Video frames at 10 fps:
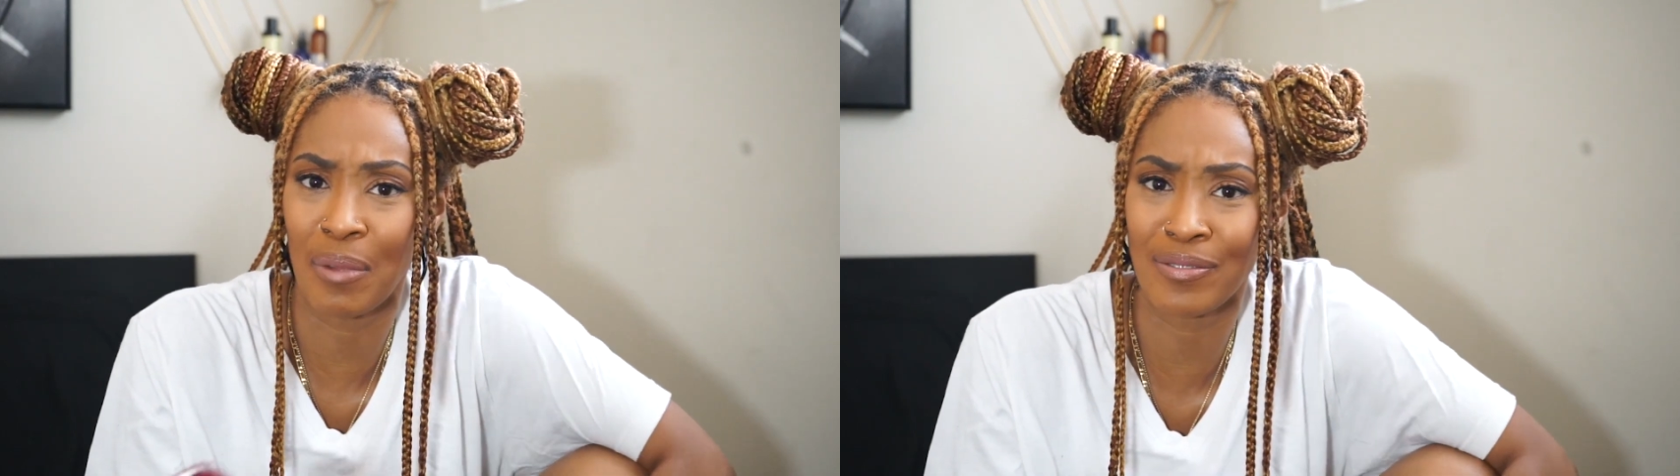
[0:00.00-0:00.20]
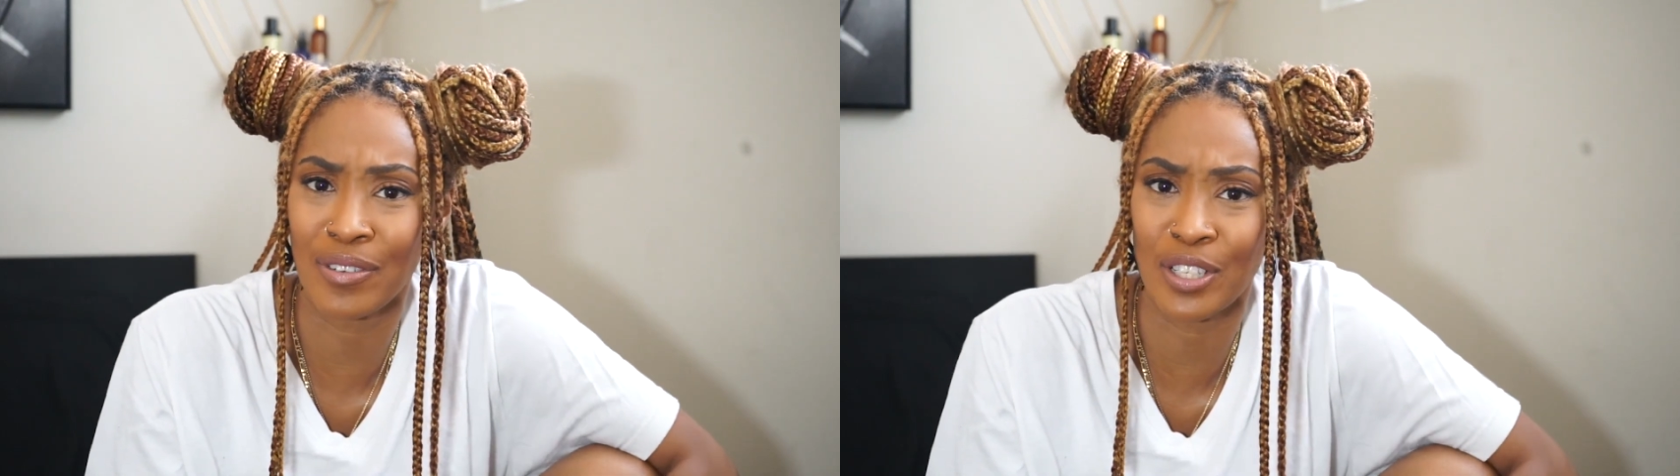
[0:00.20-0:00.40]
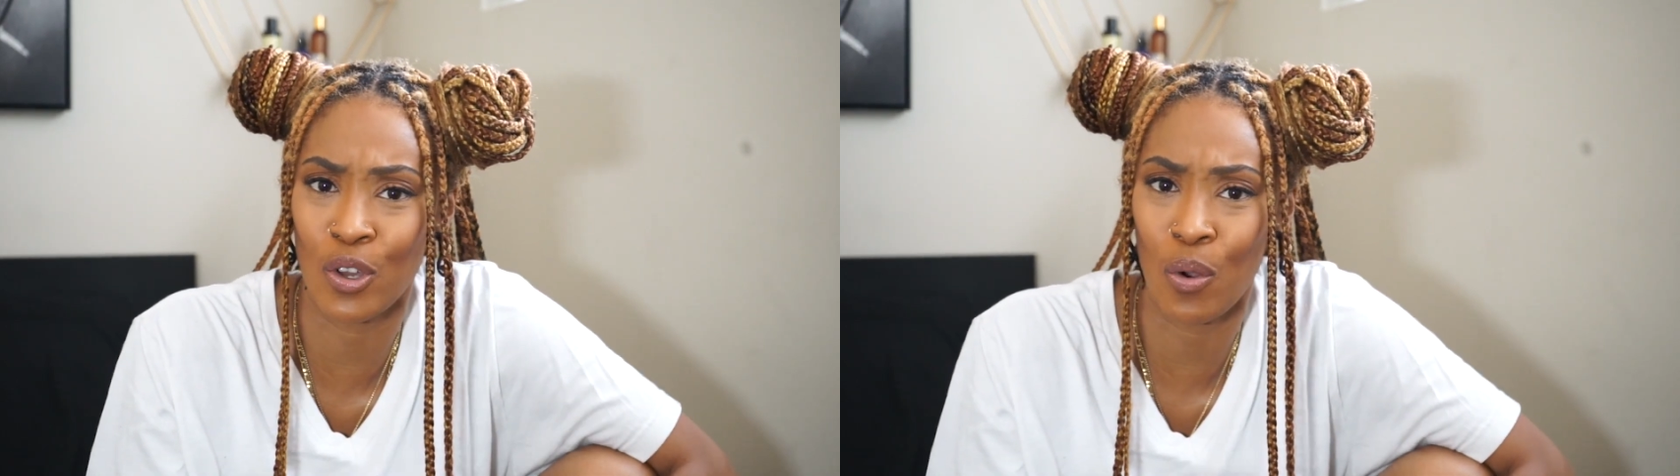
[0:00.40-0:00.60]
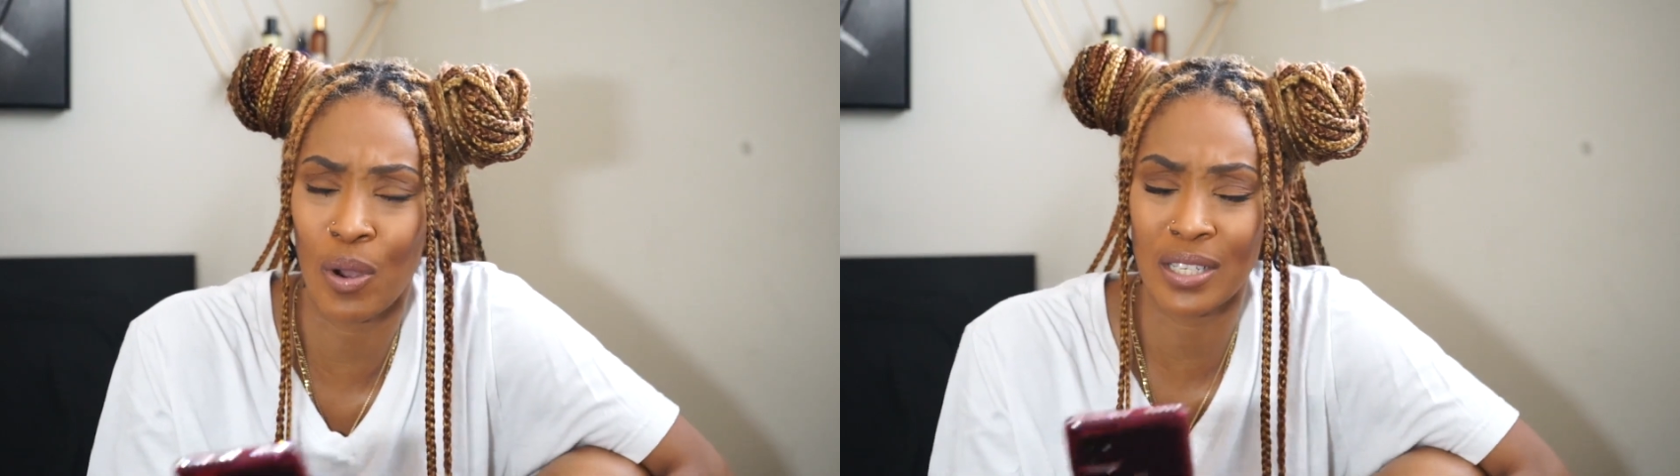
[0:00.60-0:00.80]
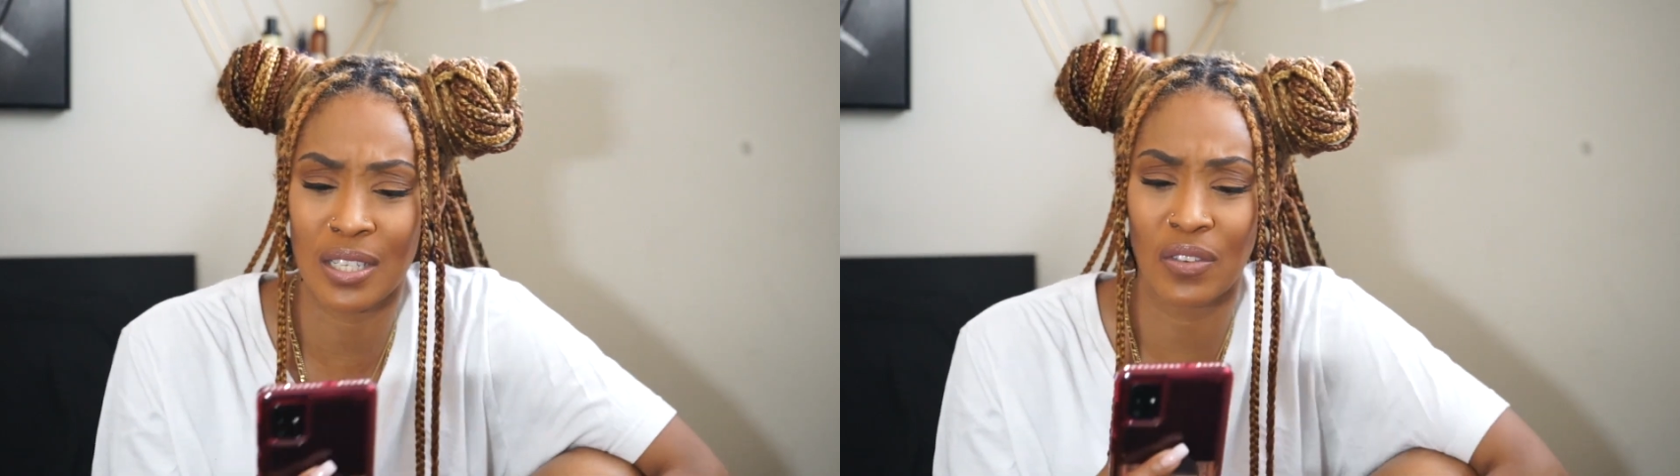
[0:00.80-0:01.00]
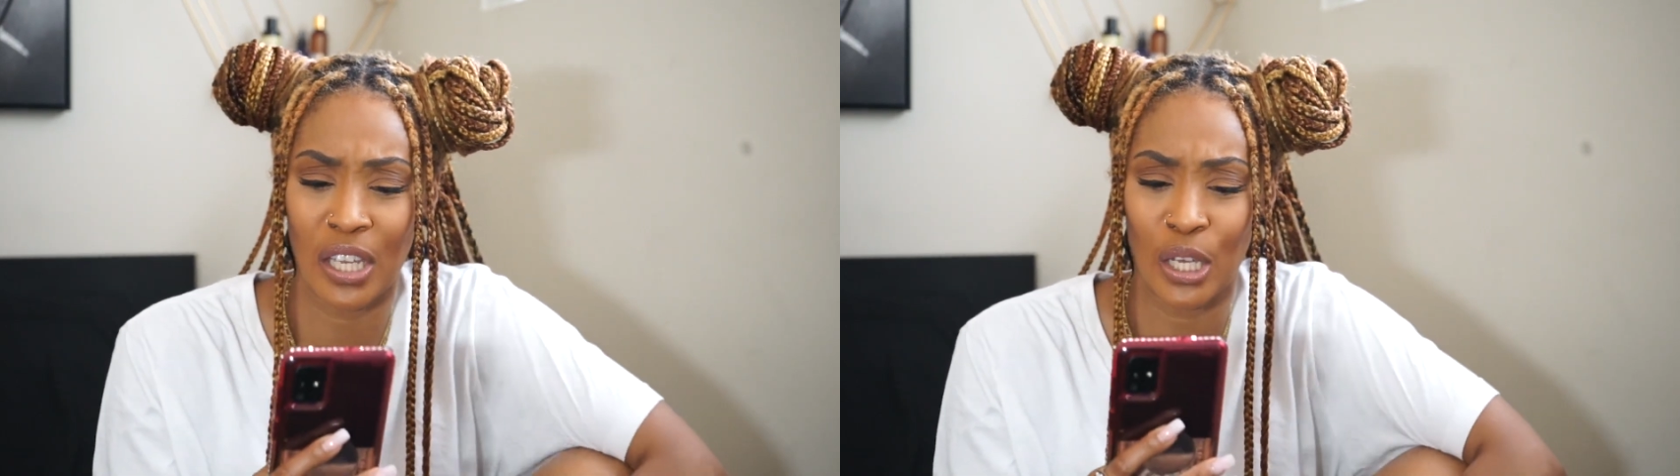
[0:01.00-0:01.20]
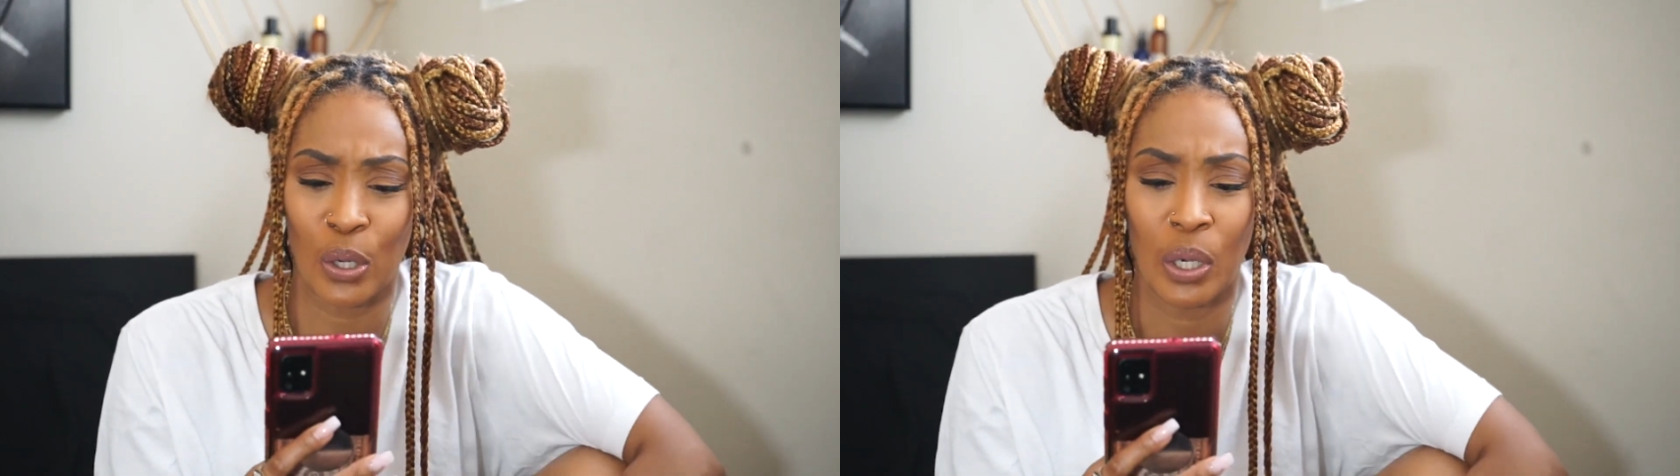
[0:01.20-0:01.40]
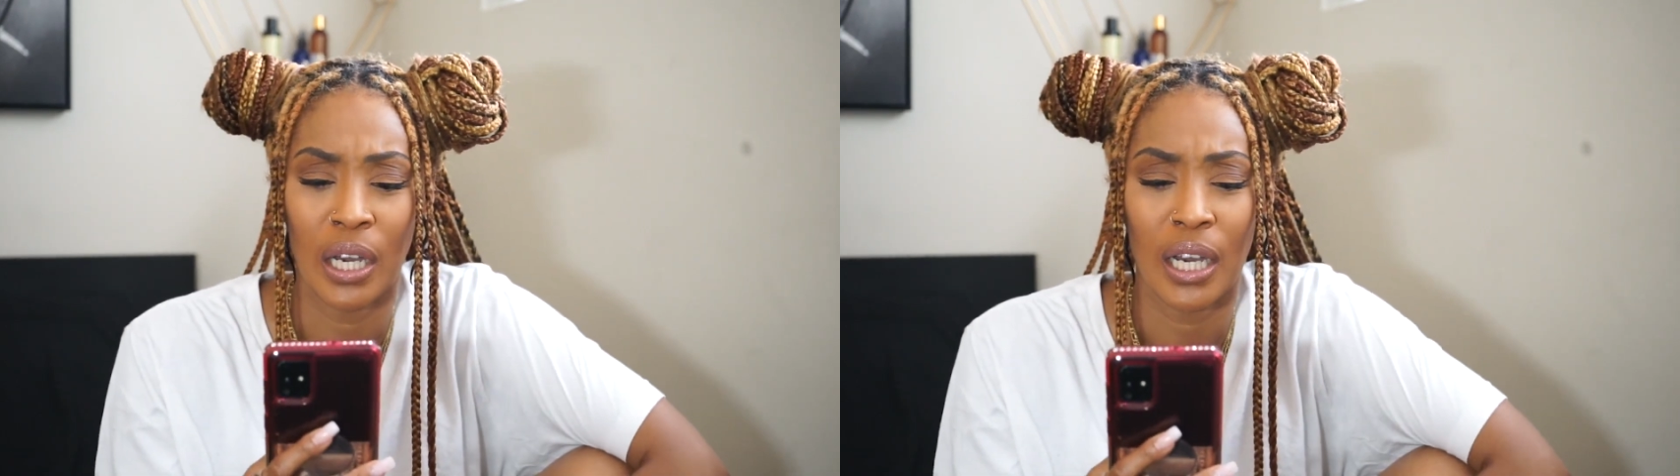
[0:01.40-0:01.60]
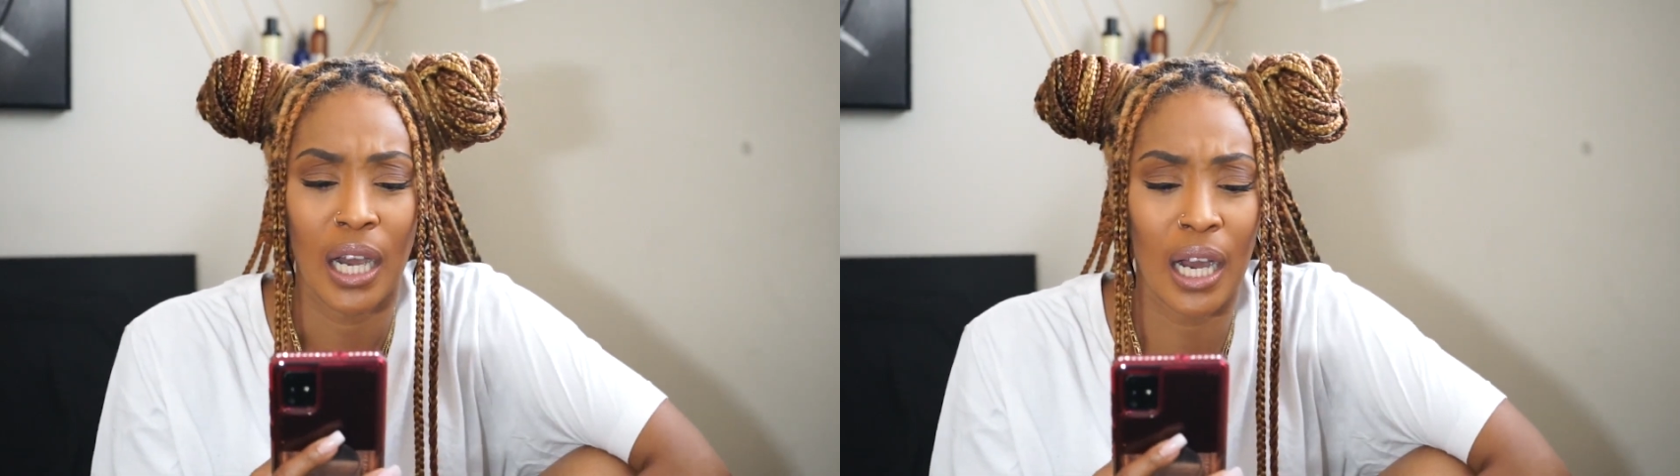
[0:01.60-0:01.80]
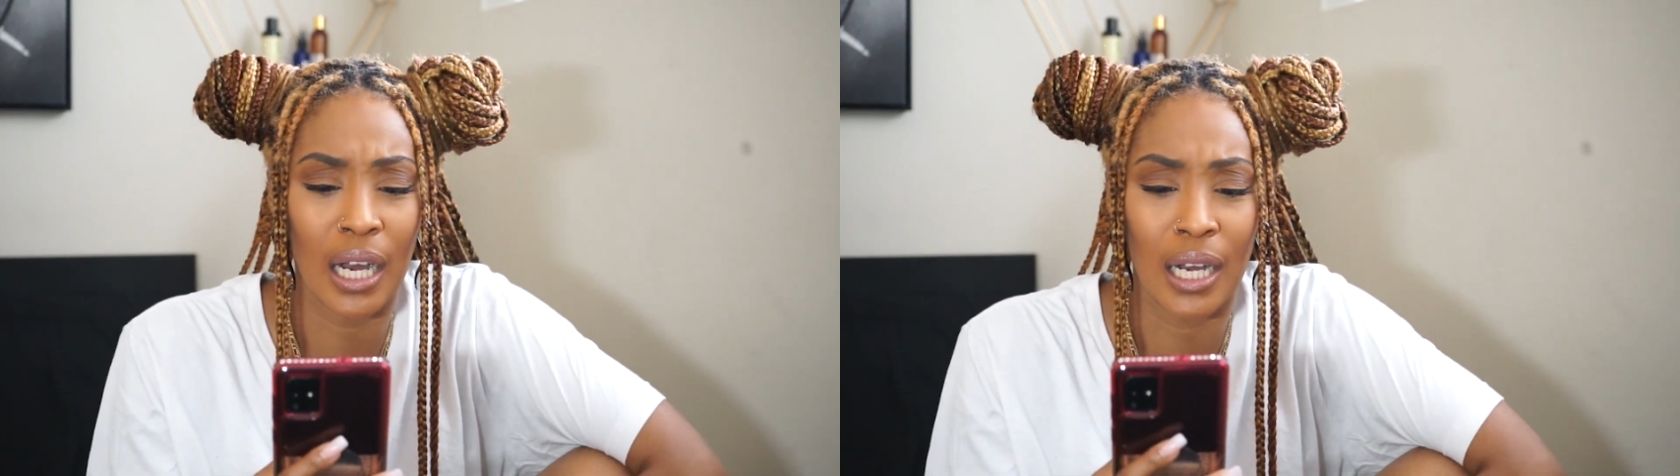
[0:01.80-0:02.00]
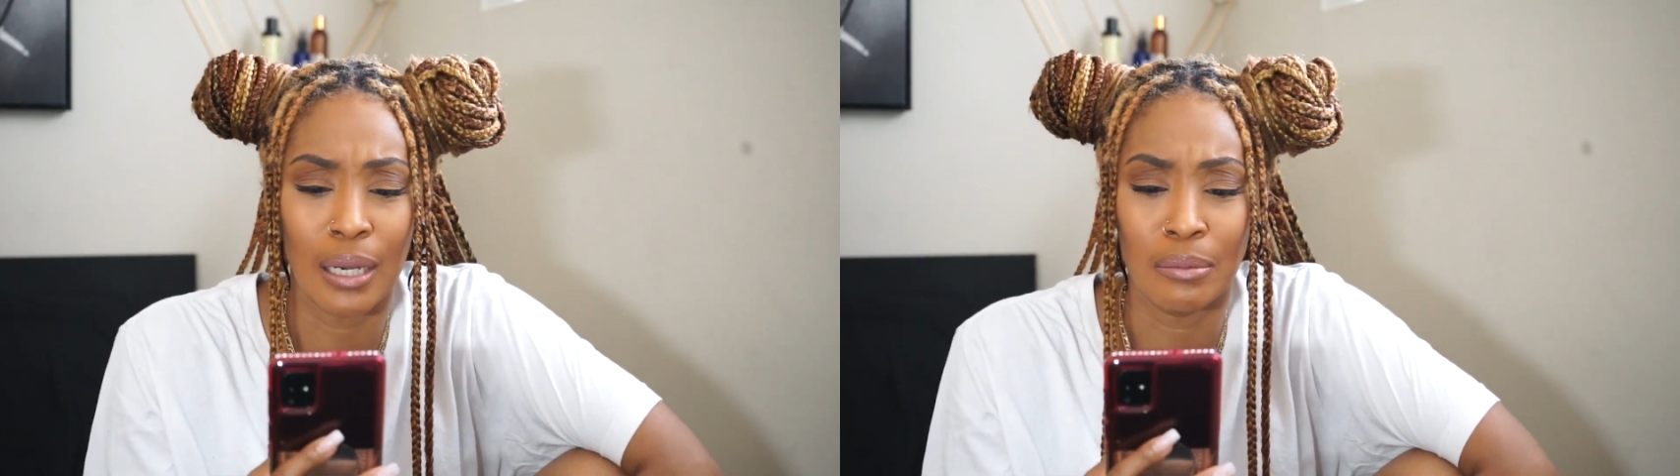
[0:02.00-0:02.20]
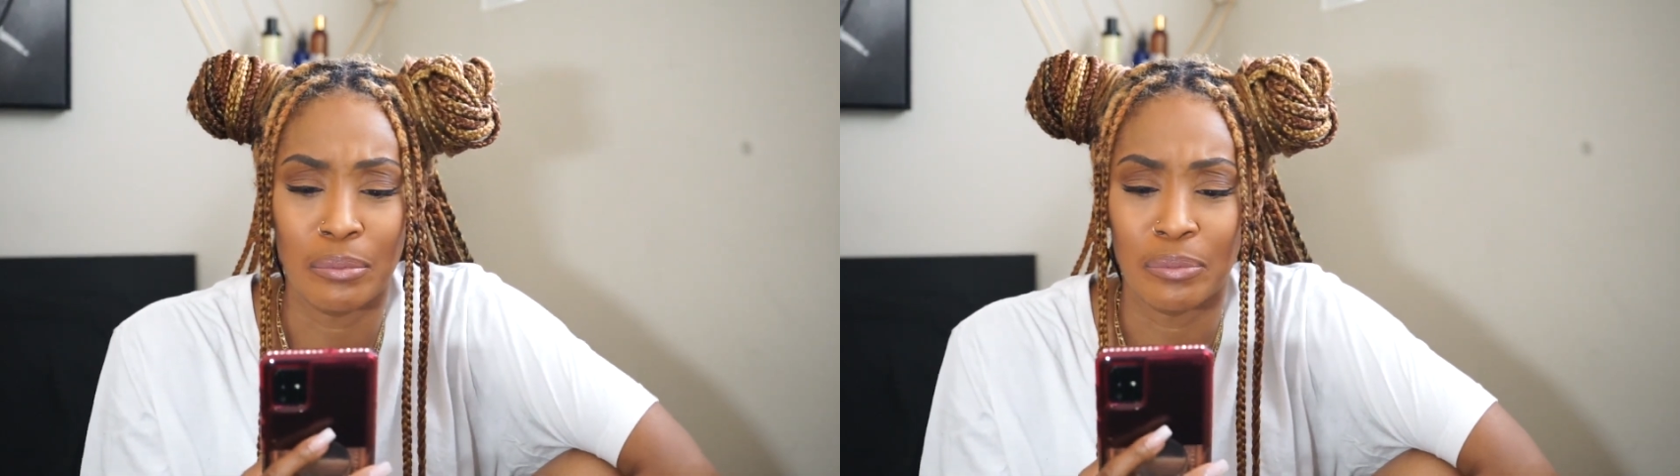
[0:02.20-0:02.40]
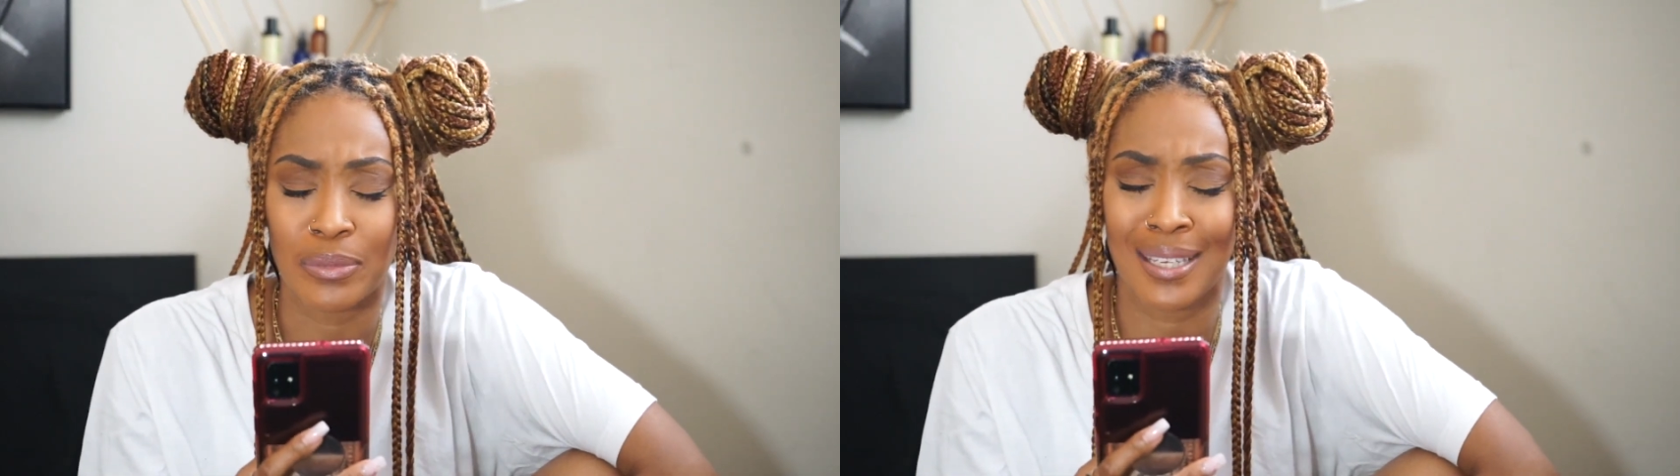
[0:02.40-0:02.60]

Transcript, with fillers: my friend's gonna watch this video. Um,